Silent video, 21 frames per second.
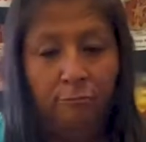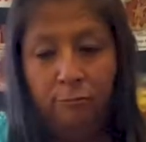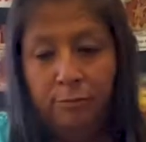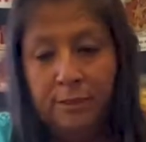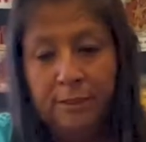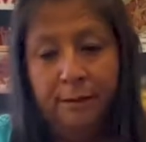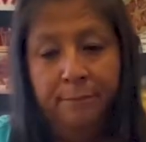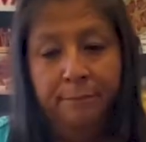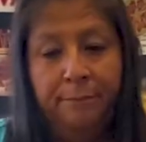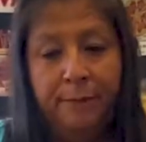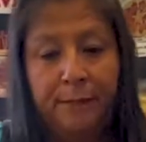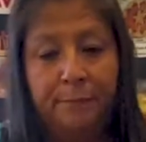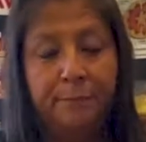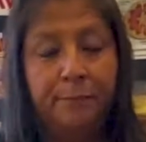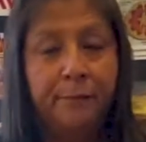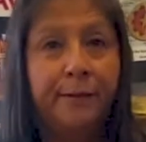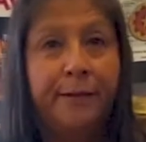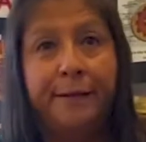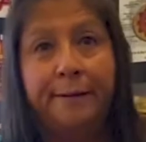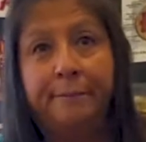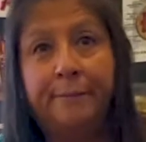some
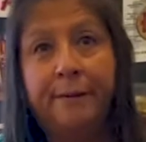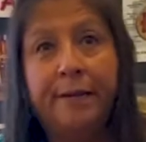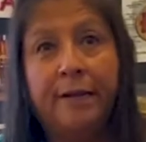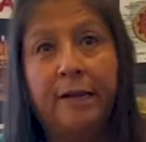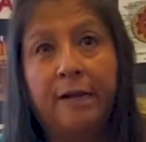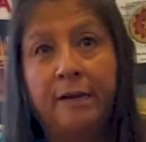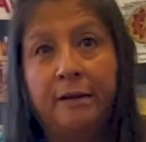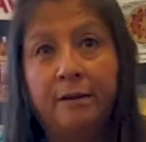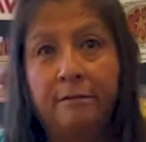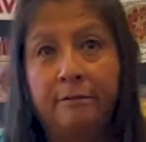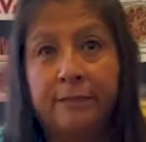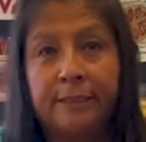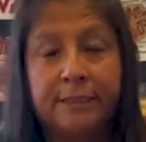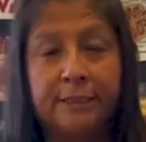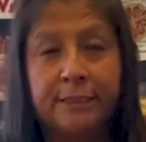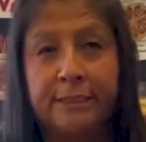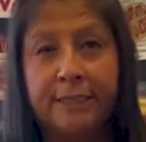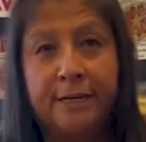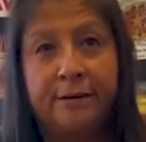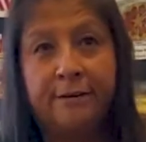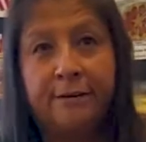people like me, I know it's
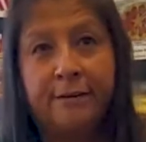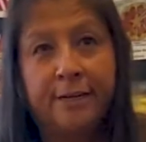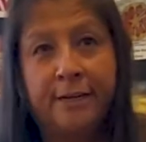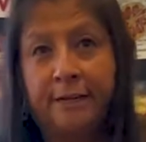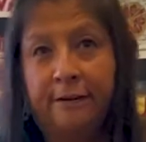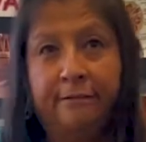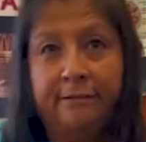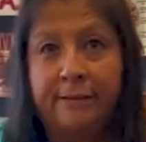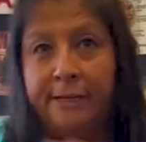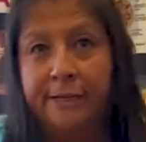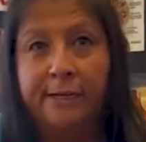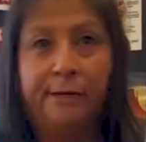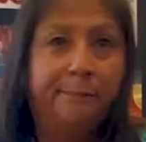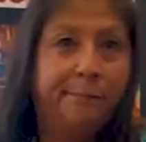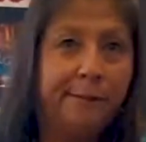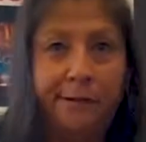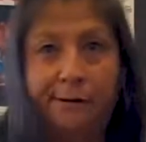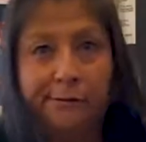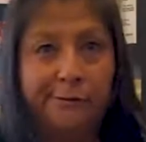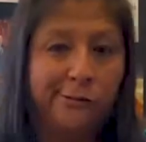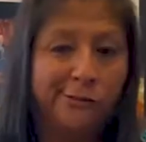there and I don't like it to
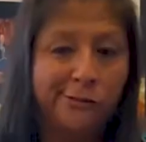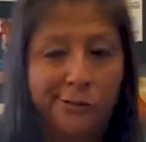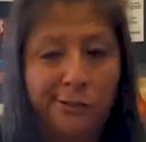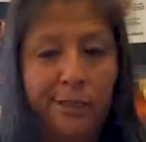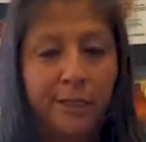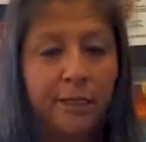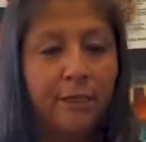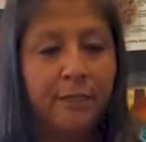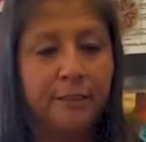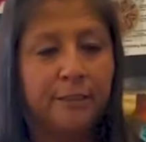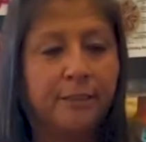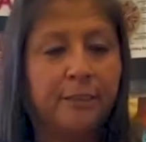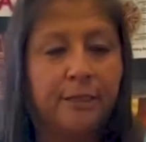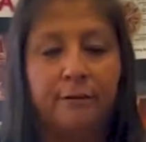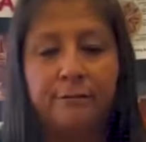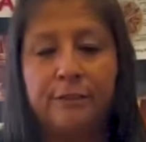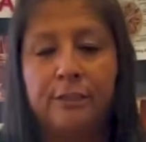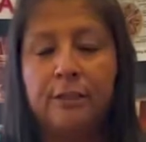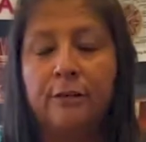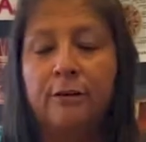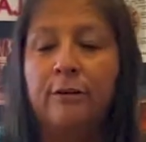be all junky and
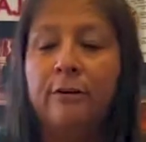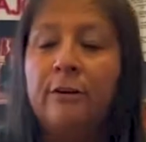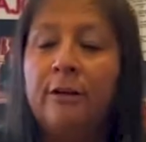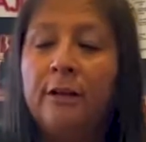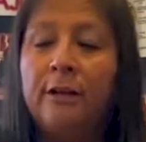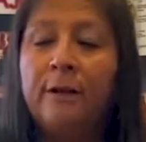stuff, so